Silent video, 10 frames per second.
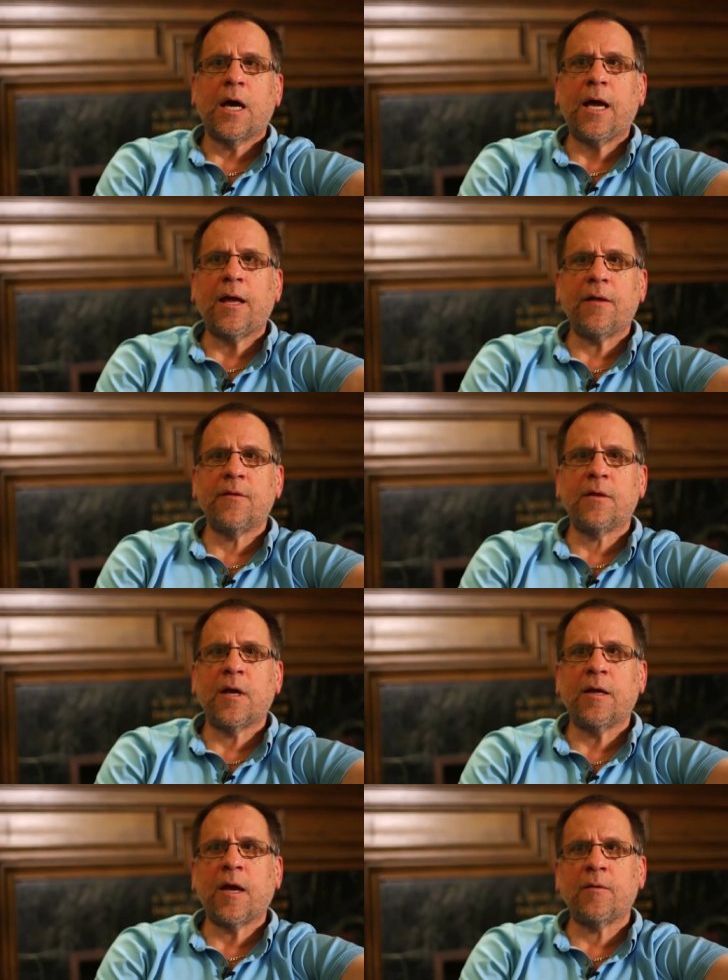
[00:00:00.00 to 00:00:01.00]
And, and,
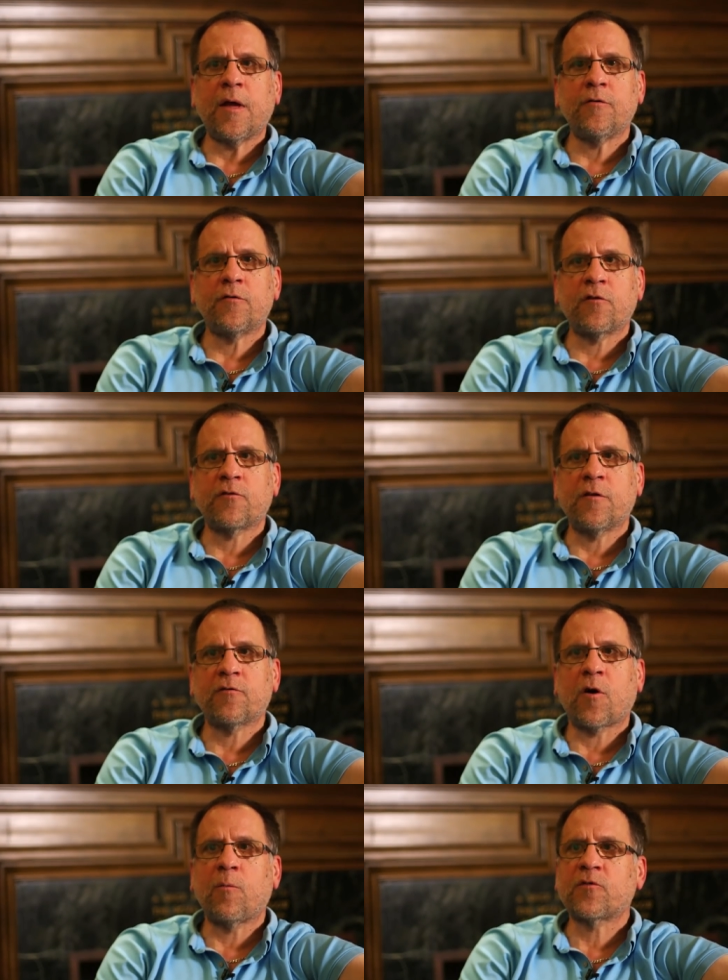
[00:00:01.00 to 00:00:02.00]
and, and there's a
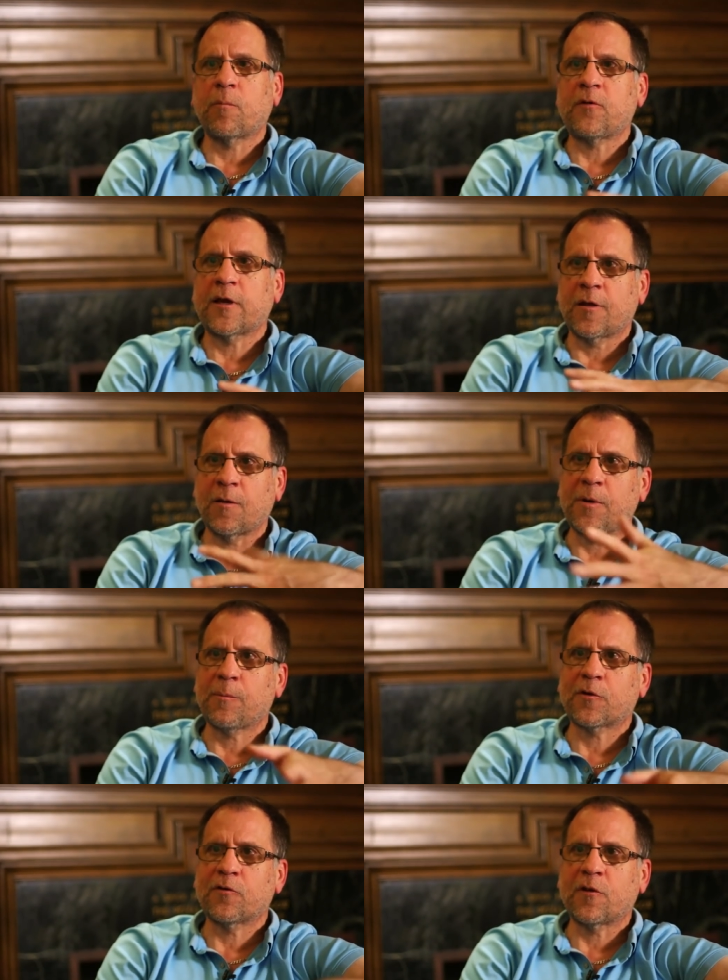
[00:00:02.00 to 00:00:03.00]
sense, almost like in the
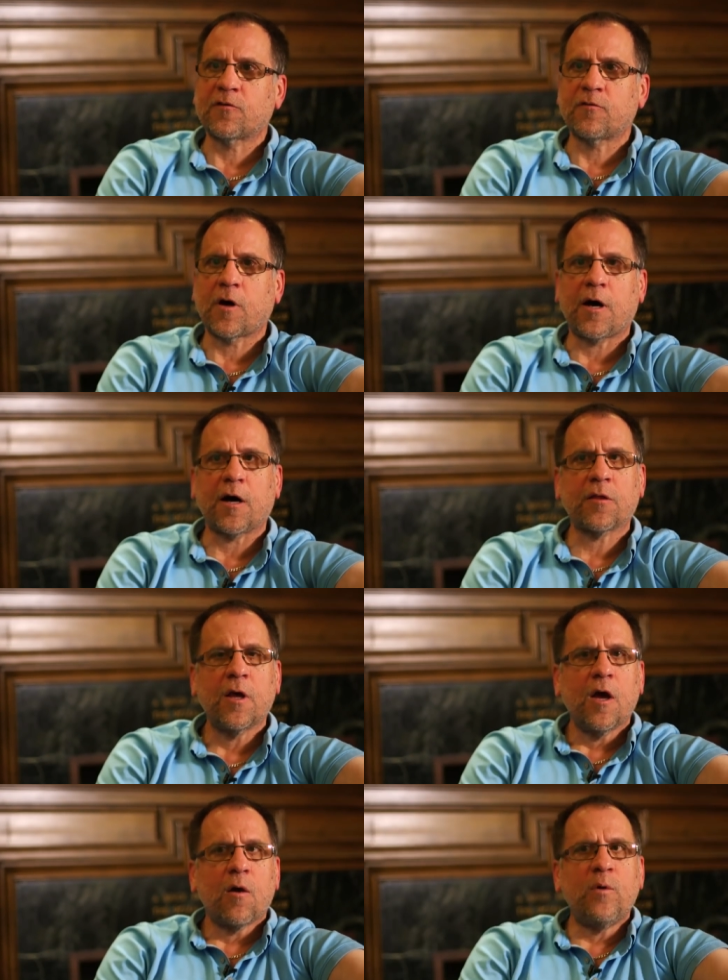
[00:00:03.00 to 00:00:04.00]
biblical sense of da'ath.
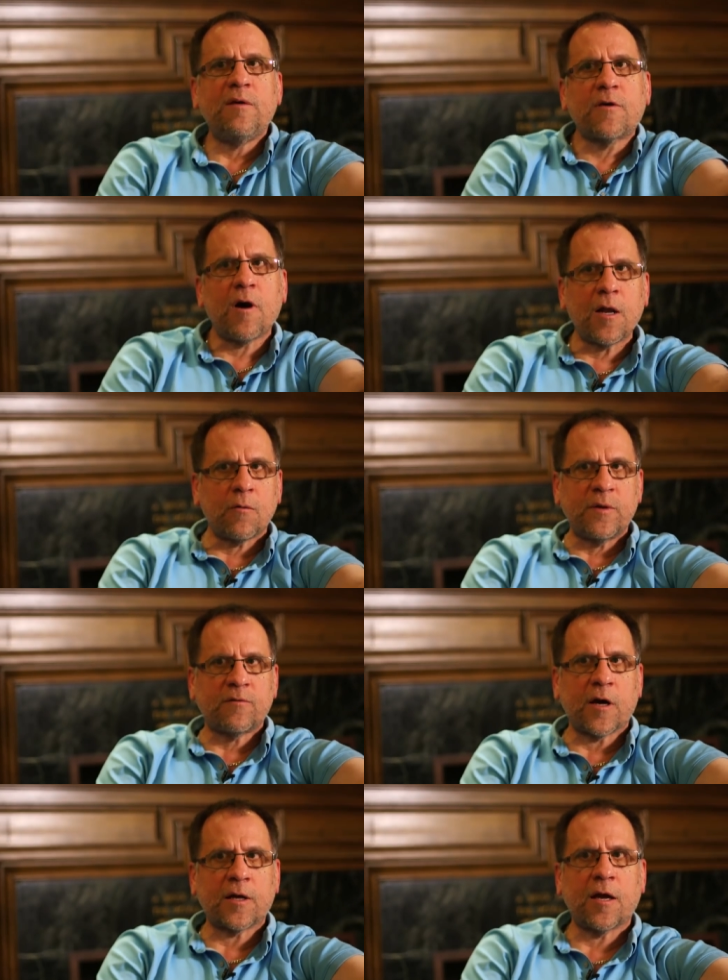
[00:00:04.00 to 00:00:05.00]
We've got to,
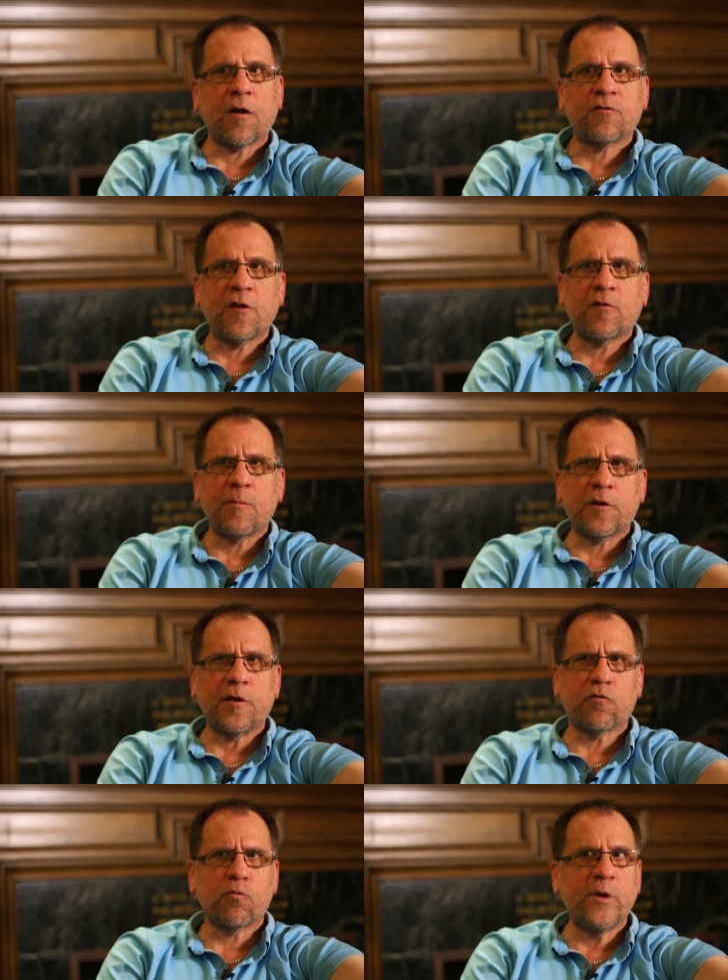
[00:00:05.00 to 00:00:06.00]
we've got to get our
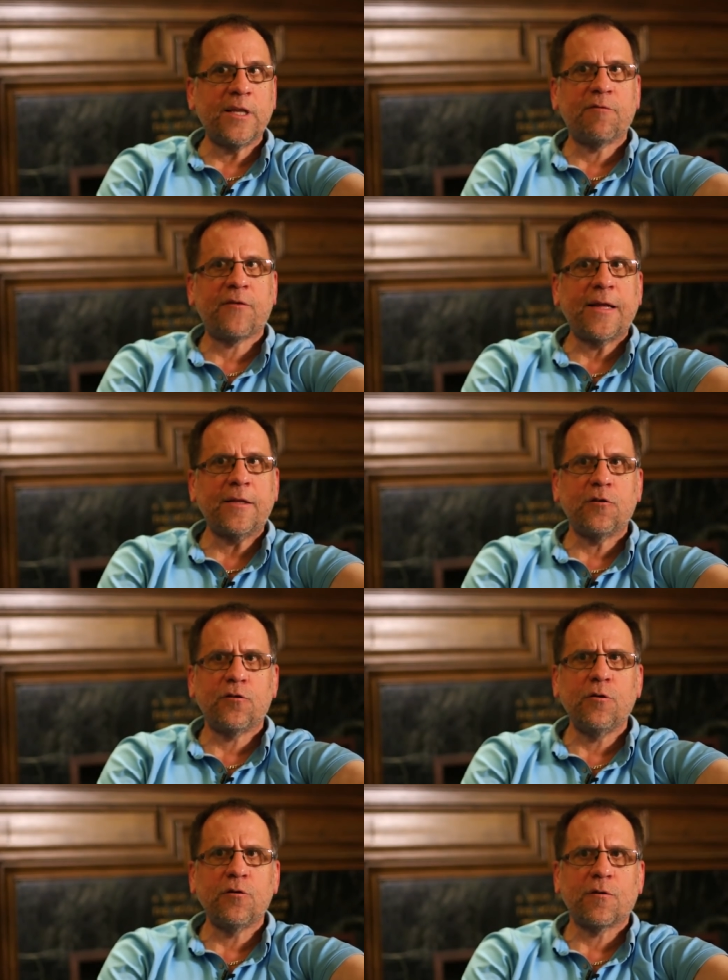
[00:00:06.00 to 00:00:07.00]
sensibilities really finely
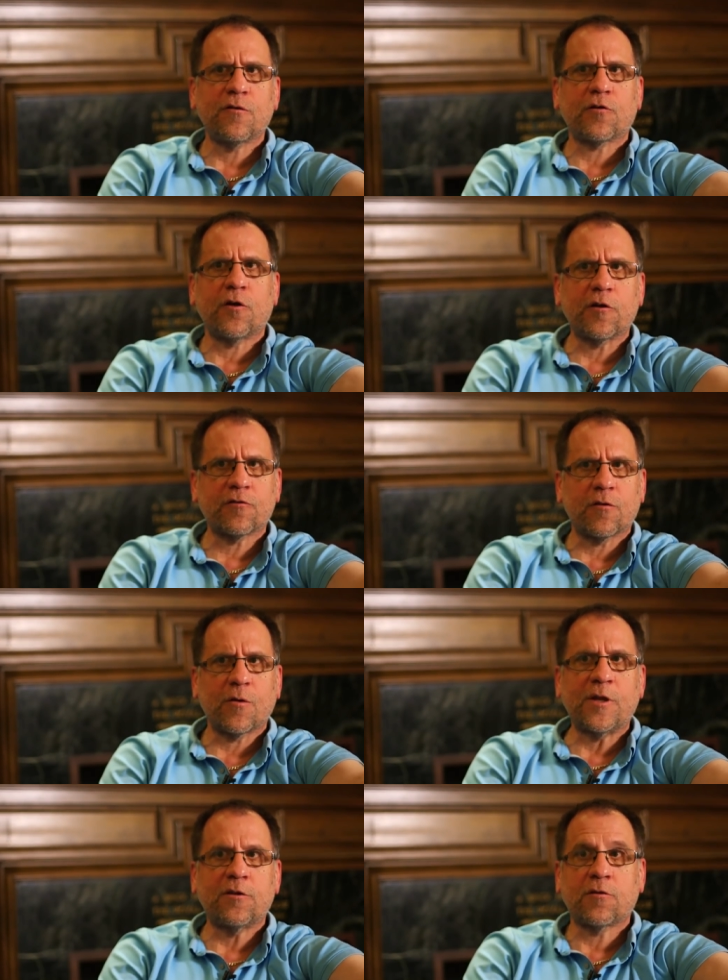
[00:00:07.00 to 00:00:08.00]
attuned to this turning so
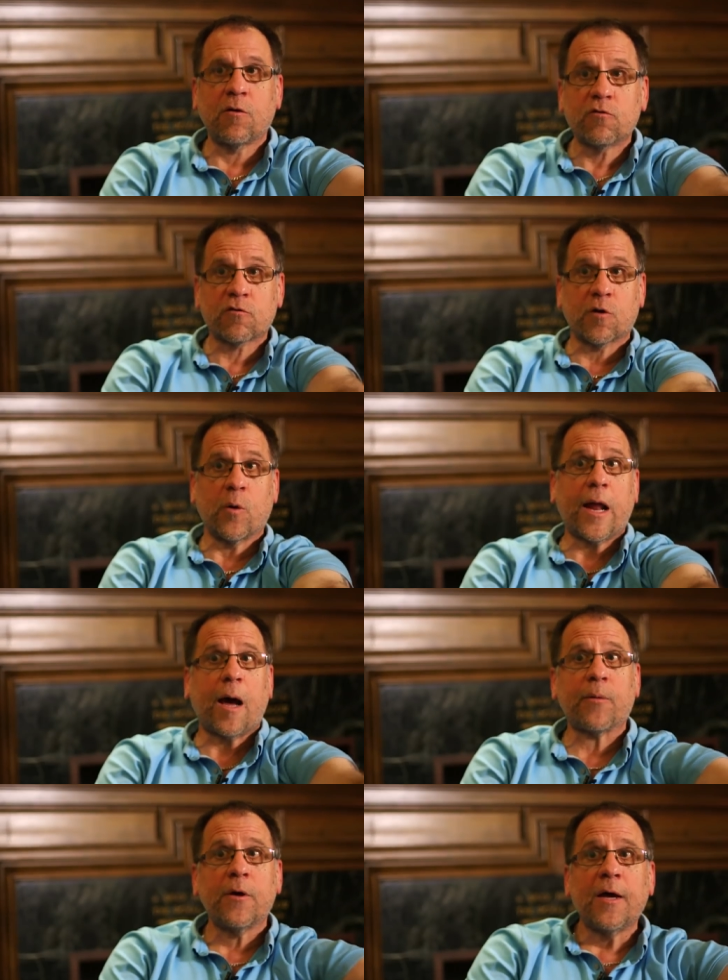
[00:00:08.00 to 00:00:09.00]
that we don't screw it
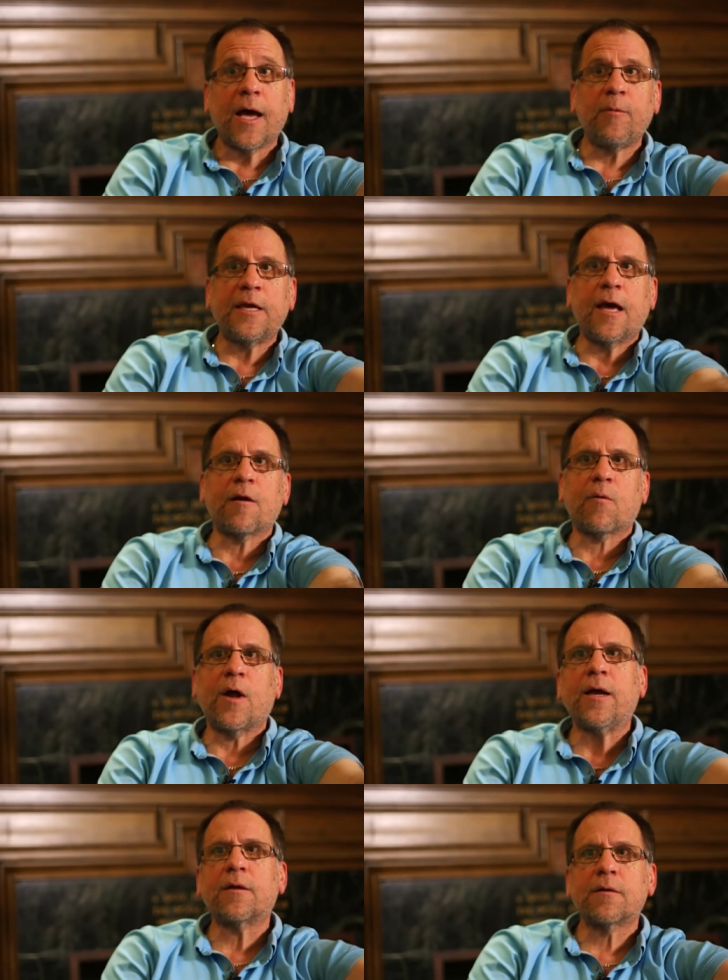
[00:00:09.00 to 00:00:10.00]
up and we get it
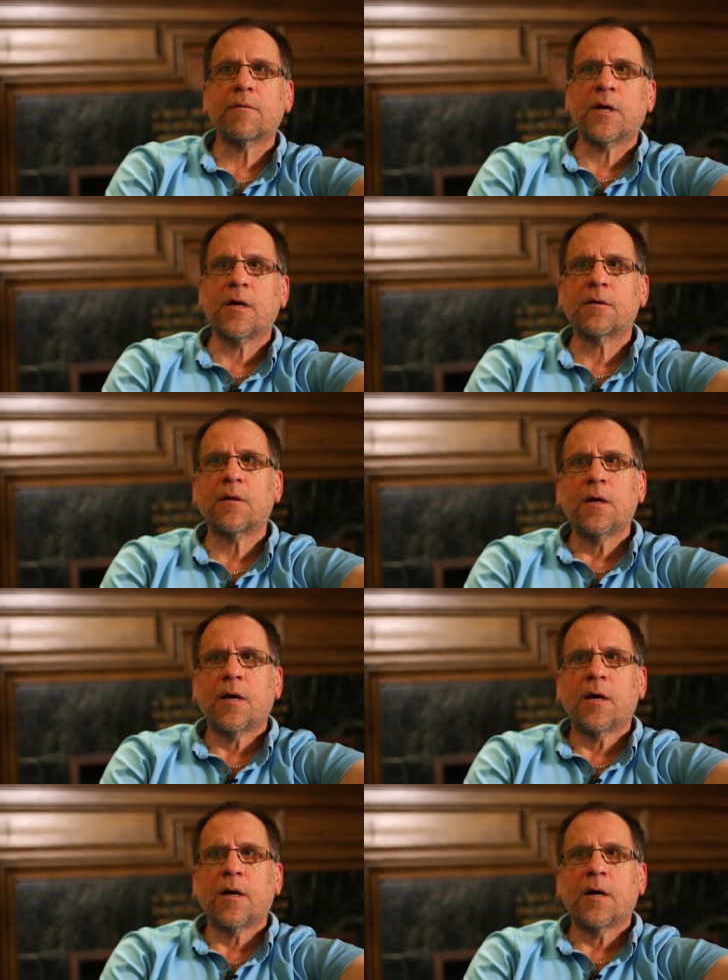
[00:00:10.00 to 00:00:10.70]
right. right?